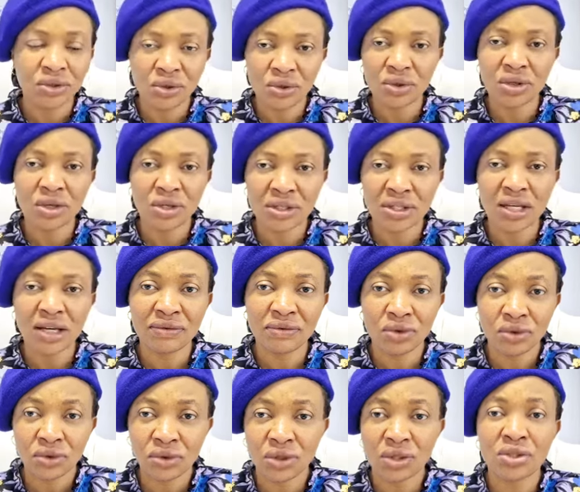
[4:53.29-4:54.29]
you yourself
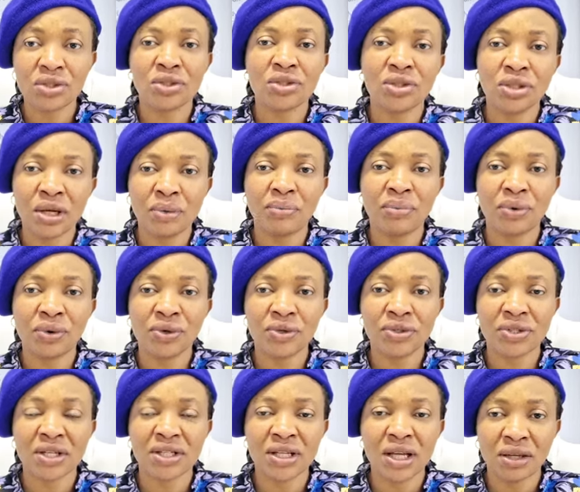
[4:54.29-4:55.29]
trust the
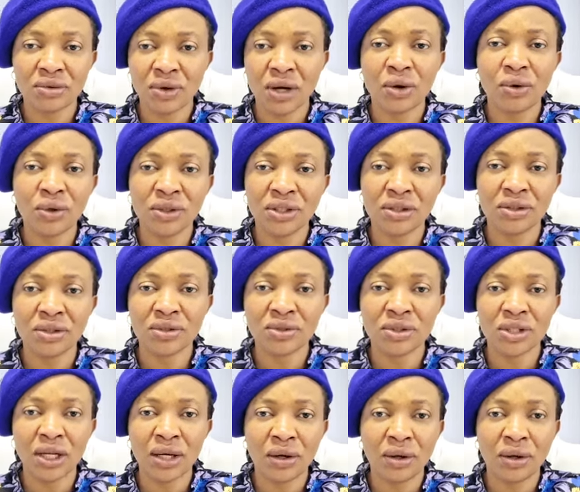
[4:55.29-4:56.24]
process and you are holding on to the